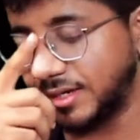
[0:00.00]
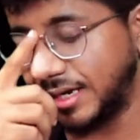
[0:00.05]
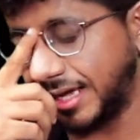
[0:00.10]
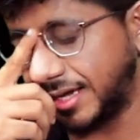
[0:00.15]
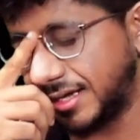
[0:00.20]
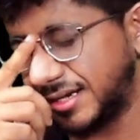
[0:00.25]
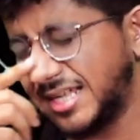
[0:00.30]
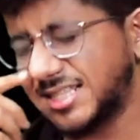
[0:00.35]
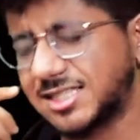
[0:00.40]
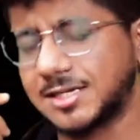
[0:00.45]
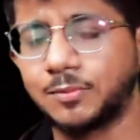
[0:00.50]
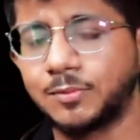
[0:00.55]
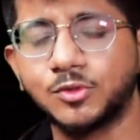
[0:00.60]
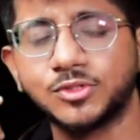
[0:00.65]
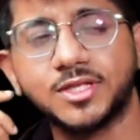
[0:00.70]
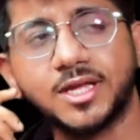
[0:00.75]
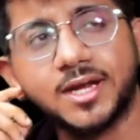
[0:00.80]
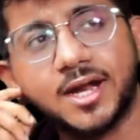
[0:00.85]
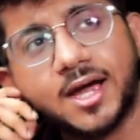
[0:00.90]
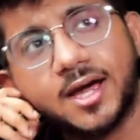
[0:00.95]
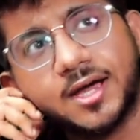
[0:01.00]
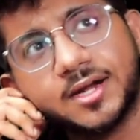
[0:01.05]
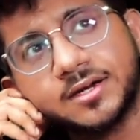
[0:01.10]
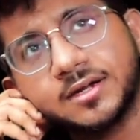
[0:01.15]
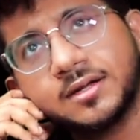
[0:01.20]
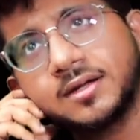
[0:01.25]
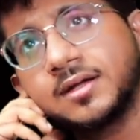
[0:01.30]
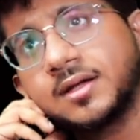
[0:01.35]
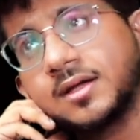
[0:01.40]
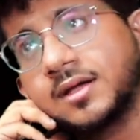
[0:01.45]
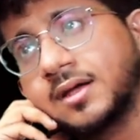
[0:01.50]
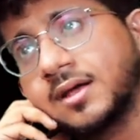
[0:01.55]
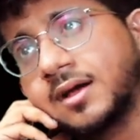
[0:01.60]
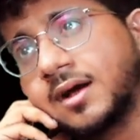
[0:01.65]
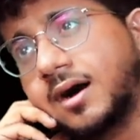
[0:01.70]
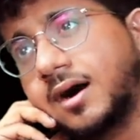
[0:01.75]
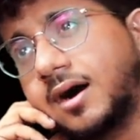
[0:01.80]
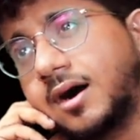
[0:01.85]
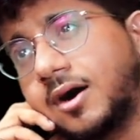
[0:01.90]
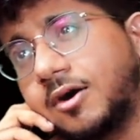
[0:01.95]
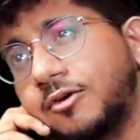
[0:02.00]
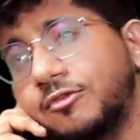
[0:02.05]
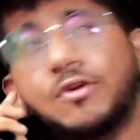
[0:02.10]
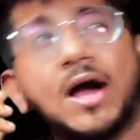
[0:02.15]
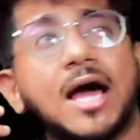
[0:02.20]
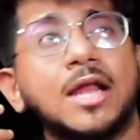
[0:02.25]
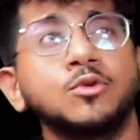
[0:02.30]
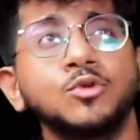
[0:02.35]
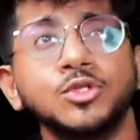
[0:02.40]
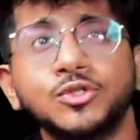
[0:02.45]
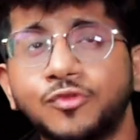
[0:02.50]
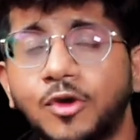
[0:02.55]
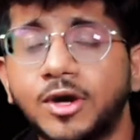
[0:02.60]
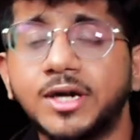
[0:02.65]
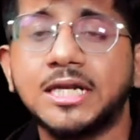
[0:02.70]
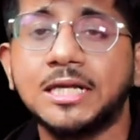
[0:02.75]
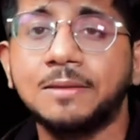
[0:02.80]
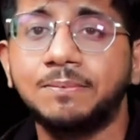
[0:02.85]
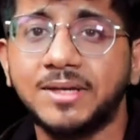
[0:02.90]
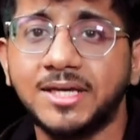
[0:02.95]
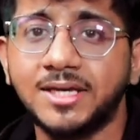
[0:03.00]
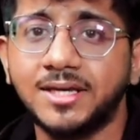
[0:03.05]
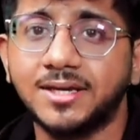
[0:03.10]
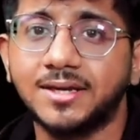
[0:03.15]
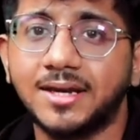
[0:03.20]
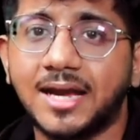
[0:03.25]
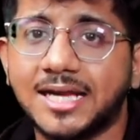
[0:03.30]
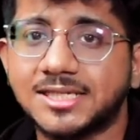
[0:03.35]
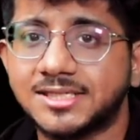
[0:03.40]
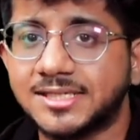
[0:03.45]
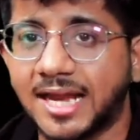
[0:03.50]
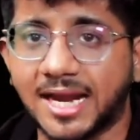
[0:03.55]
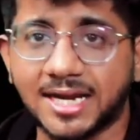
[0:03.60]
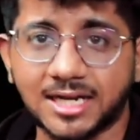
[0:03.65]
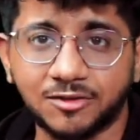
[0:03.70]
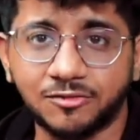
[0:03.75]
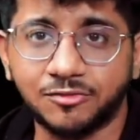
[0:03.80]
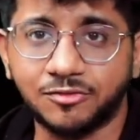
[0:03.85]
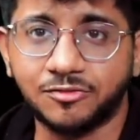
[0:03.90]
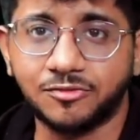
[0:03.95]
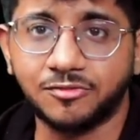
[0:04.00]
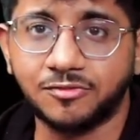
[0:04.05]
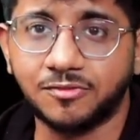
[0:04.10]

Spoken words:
Like, let's suppose there are values for DP as negative